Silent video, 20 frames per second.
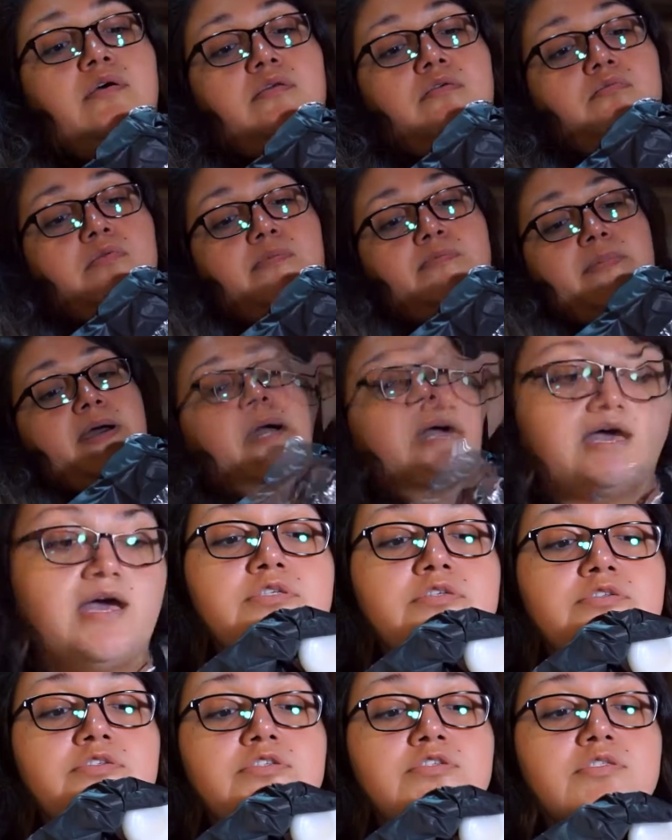other one back.
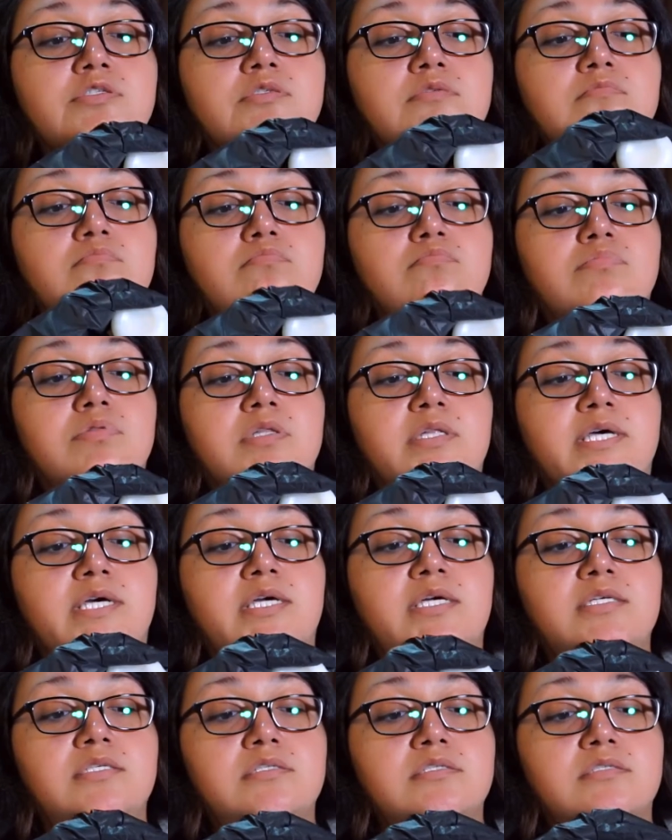You just
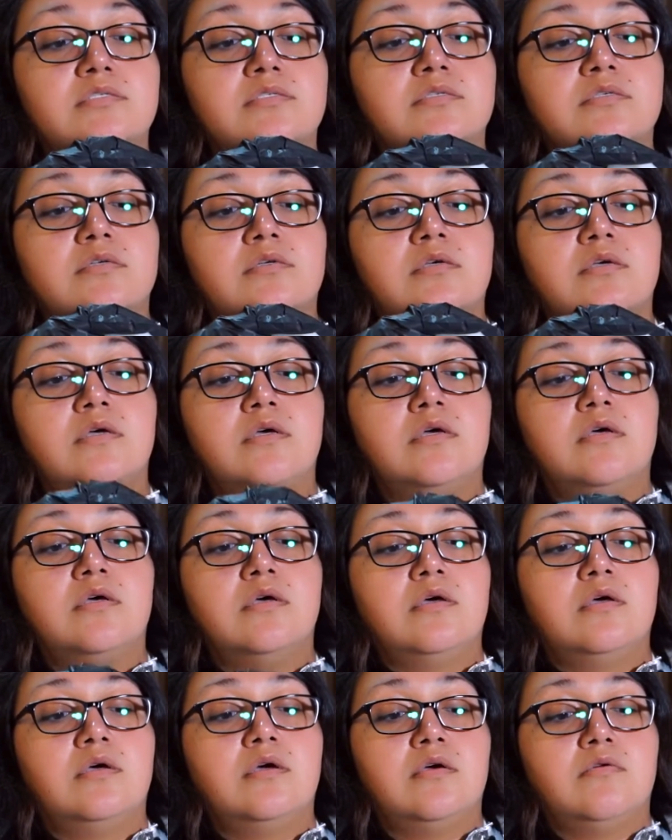place
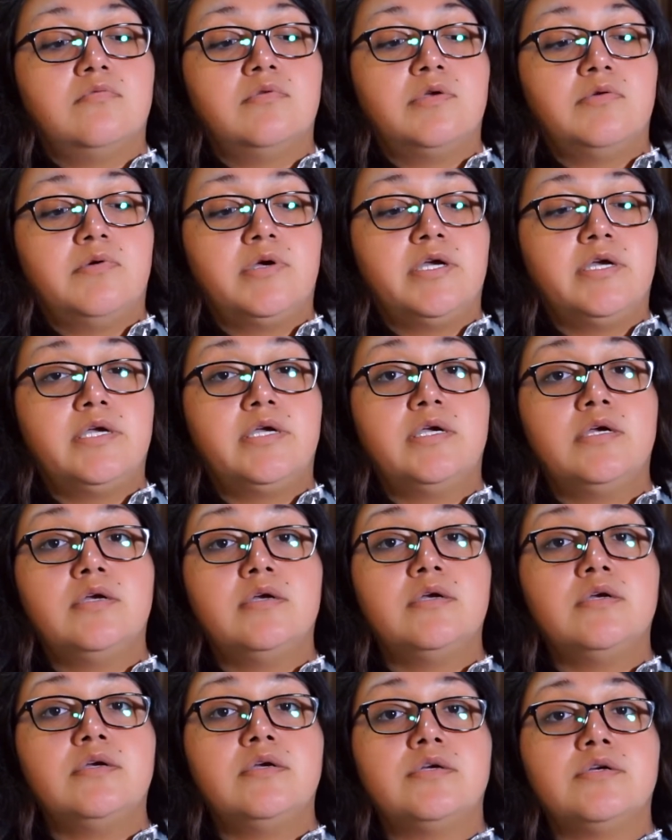everywhere
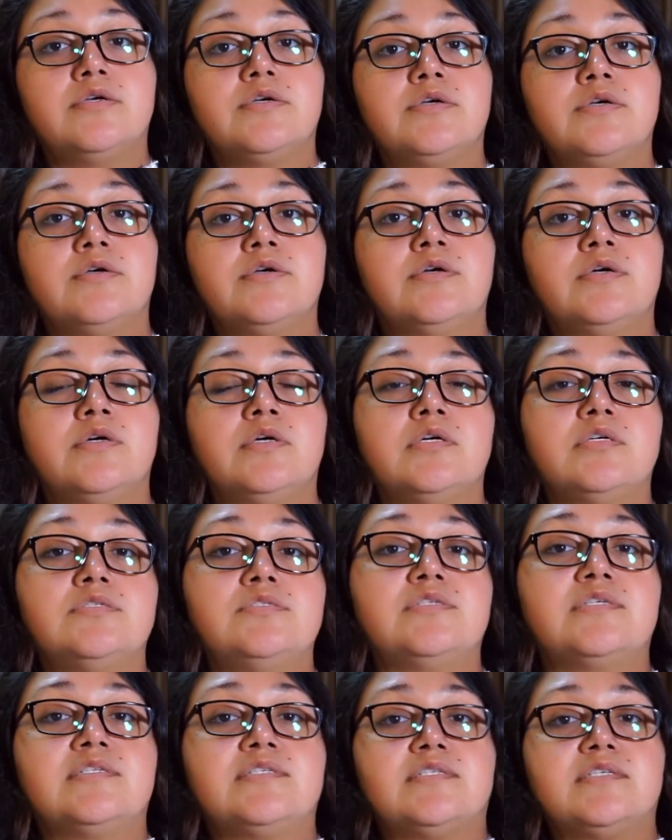here. As
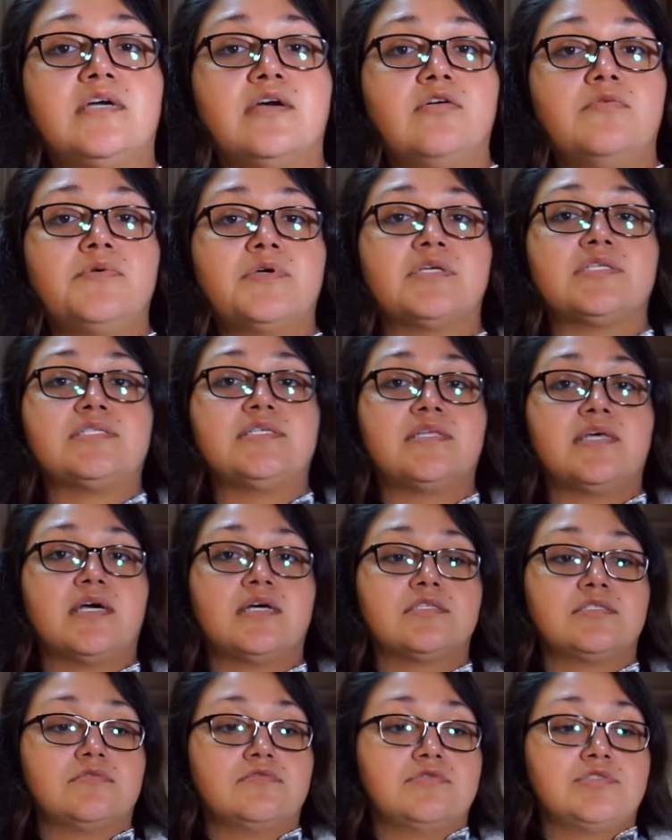you can see, I hope you can see
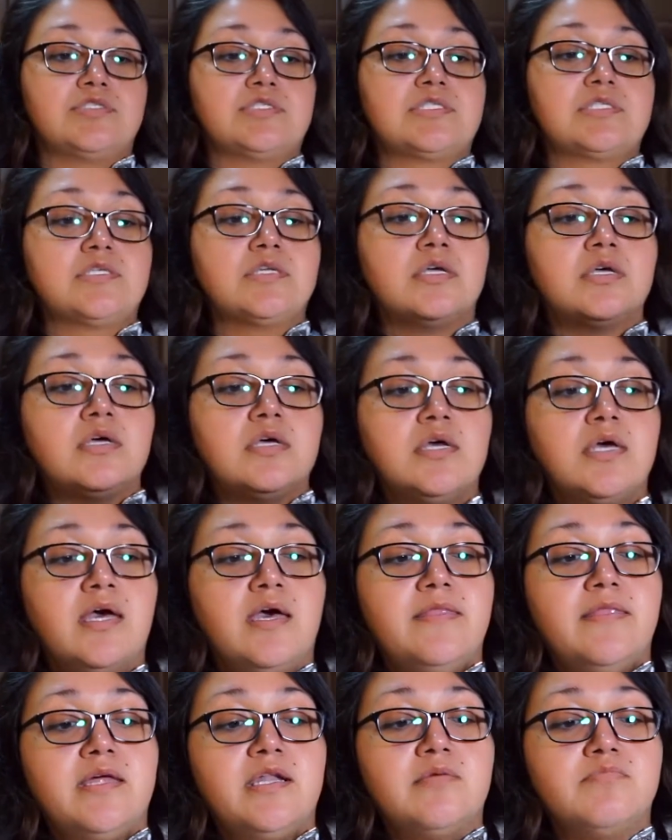that. So just,
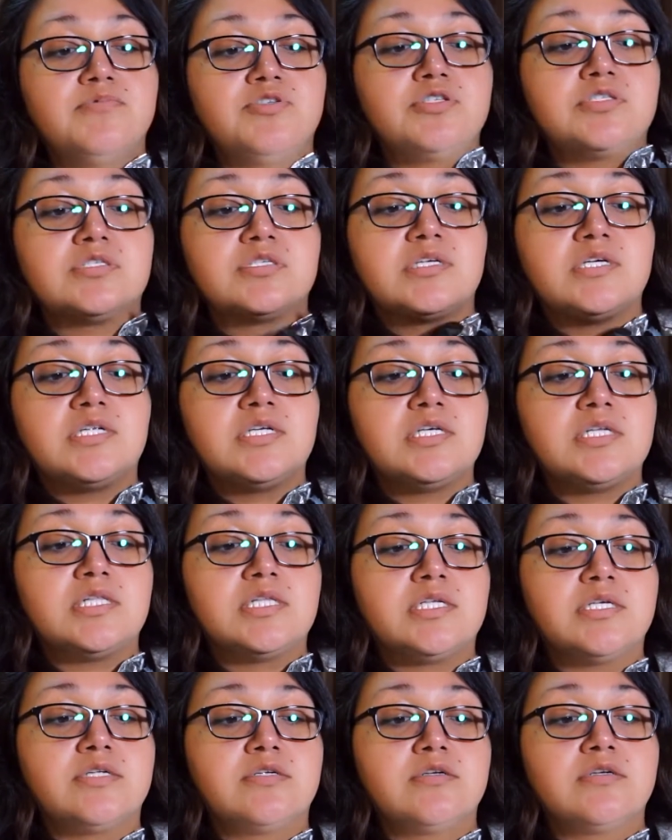and then I'm just gonna
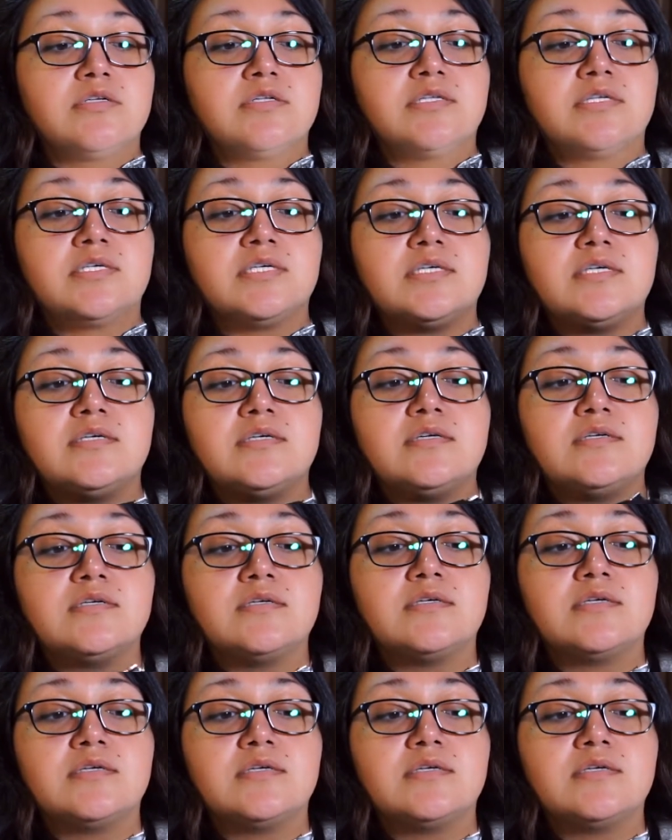literally